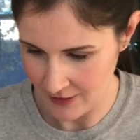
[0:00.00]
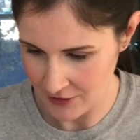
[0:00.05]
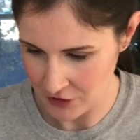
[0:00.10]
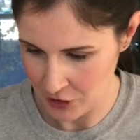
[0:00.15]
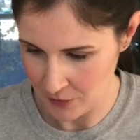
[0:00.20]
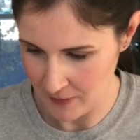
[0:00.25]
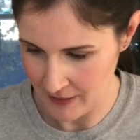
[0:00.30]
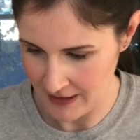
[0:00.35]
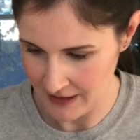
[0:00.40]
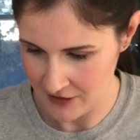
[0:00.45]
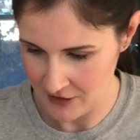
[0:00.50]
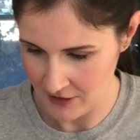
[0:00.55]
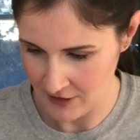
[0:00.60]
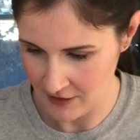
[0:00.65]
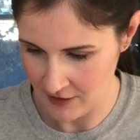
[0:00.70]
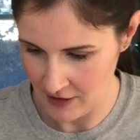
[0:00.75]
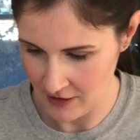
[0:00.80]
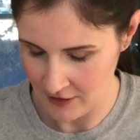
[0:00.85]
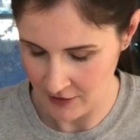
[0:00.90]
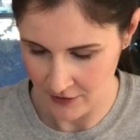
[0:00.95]
germination
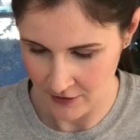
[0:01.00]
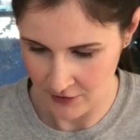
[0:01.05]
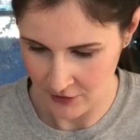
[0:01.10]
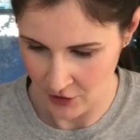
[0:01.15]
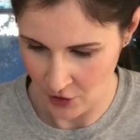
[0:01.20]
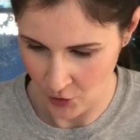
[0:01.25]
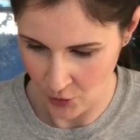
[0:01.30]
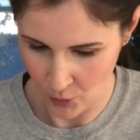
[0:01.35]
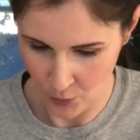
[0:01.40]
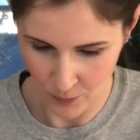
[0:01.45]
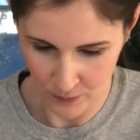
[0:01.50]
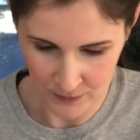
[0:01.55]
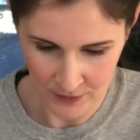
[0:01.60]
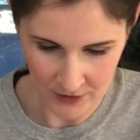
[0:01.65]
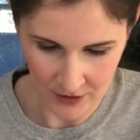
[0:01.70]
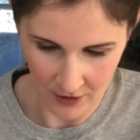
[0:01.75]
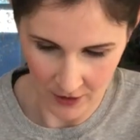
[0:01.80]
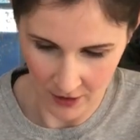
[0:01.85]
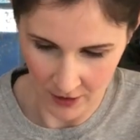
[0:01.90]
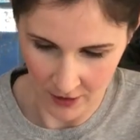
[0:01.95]
domes
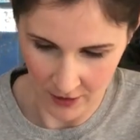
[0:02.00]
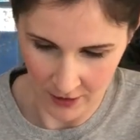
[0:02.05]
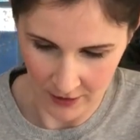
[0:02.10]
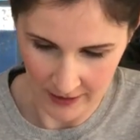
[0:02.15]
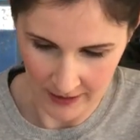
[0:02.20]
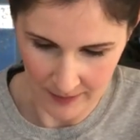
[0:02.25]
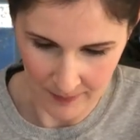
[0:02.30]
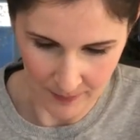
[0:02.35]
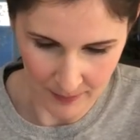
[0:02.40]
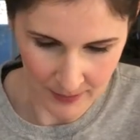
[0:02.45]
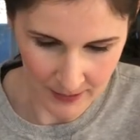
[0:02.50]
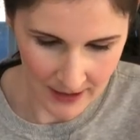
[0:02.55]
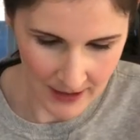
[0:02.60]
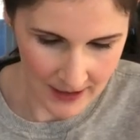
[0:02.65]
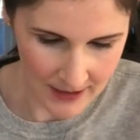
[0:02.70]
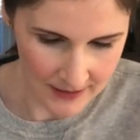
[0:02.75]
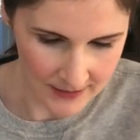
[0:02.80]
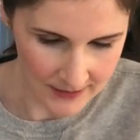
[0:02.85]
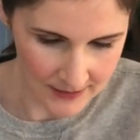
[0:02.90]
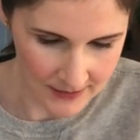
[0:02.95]
are in
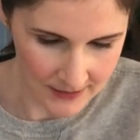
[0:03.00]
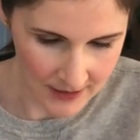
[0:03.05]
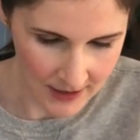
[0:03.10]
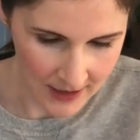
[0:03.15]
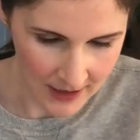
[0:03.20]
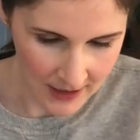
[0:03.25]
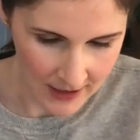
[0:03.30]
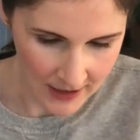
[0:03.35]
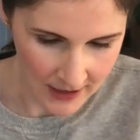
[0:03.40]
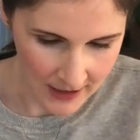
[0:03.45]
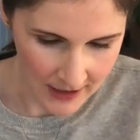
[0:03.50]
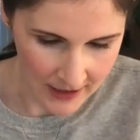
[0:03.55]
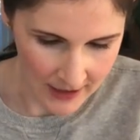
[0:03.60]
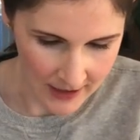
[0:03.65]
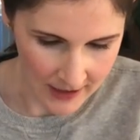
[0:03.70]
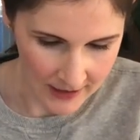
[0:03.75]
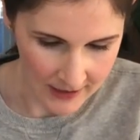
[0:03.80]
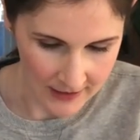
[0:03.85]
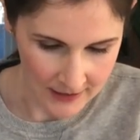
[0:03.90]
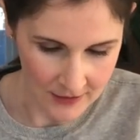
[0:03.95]
place
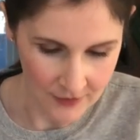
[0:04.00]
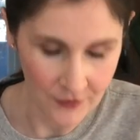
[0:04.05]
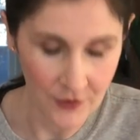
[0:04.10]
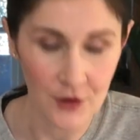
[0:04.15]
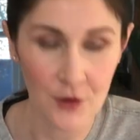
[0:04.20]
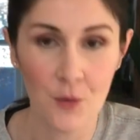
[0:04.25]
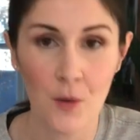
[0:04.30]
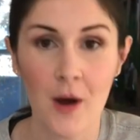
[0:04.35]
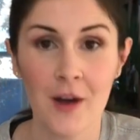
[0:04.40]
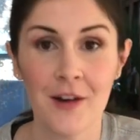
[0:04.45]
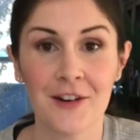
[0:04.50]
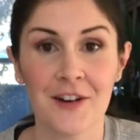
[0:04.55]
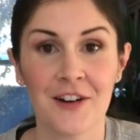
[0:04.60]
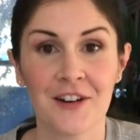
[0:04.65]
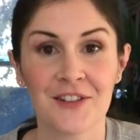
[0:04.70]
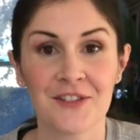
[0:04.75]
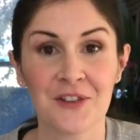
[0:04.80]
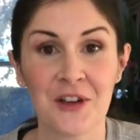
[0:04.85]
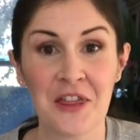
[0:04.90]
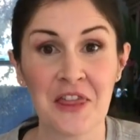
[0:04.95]
and it's full of water.
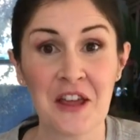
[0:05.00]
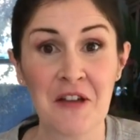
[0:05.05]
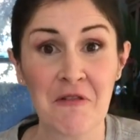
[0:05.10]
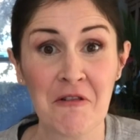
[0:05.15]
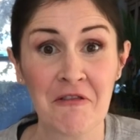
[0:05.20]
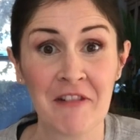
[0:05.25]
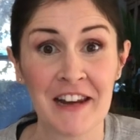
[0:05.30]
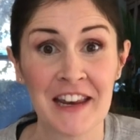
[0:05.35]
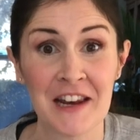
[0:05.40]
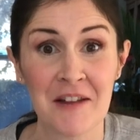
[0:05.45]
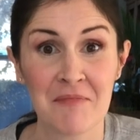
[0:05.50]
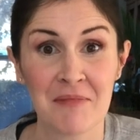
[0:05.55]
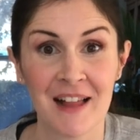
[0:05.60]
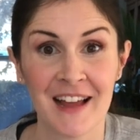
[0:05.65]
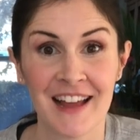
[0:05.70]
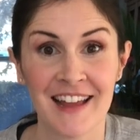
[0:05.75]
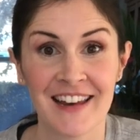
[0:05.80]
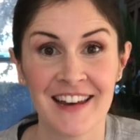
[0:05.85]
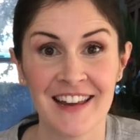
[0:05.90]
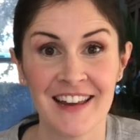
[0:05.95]
So I think we're ready to plug
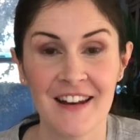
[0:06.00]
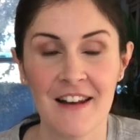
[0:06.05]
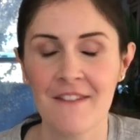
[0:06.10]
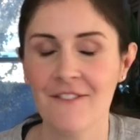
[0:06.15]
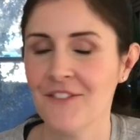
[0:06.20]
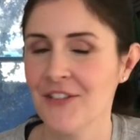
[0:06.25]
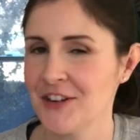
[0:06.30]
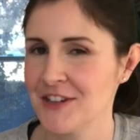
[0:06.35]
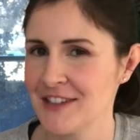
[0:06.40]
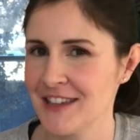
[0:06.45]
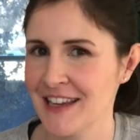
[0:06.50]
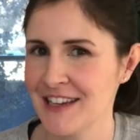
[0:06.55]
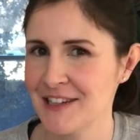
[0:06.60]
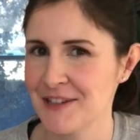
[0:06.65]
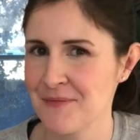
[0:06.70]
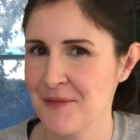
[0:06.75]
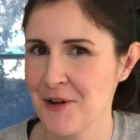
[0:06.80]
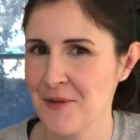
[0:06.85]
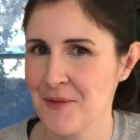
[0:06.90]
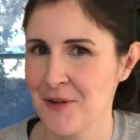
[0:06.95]
it in first thing
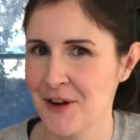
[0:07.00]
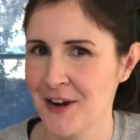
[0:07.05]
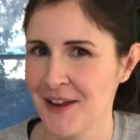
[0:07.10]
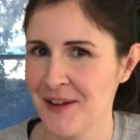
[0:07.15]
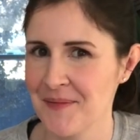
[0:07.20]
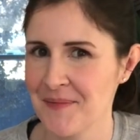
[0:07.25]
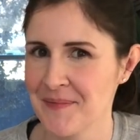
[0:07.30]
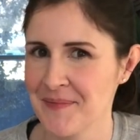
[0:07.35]
tomorrow morning.